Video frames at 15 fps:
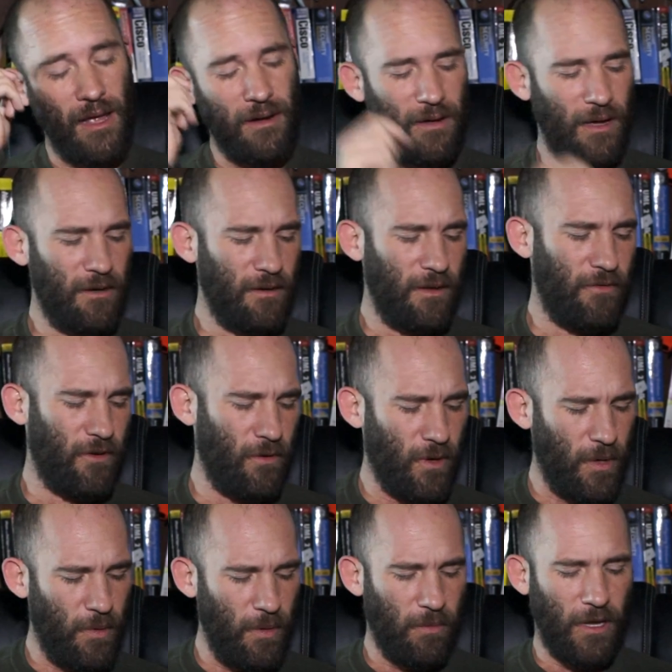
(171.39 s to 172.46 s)
I don't. I don't even know
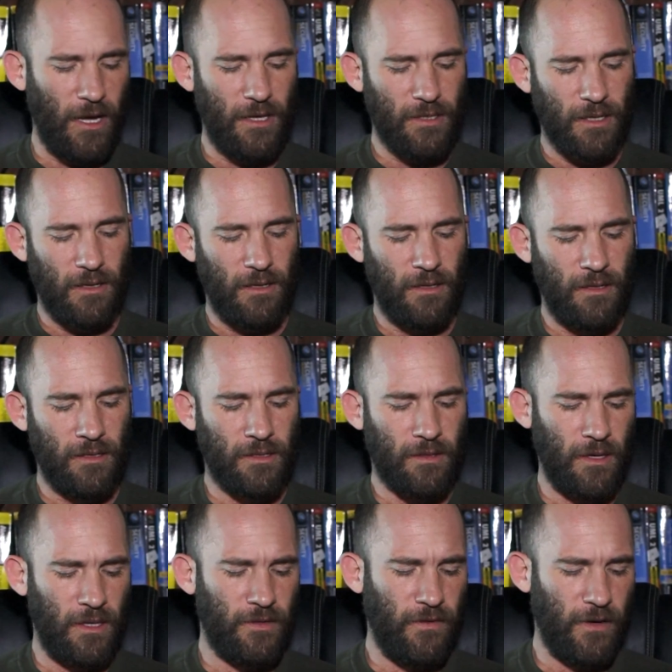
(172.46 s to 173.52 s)
why people ask it. It's
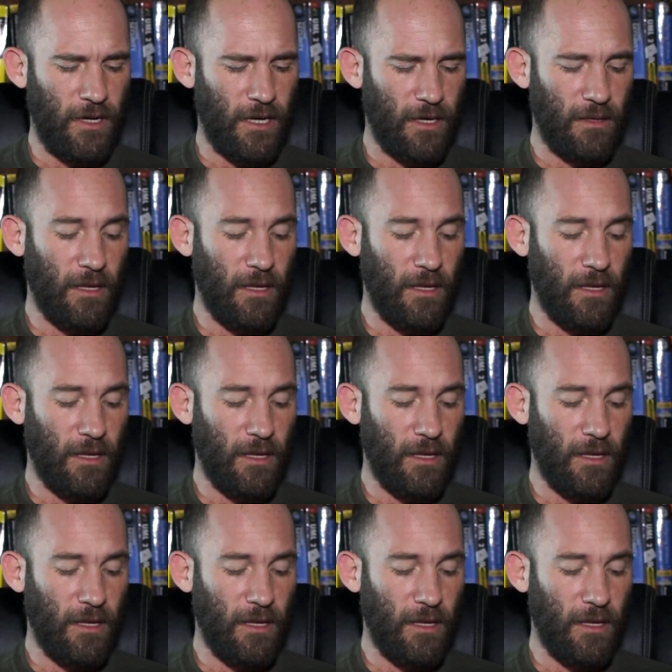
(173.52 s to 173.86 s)
it's funny.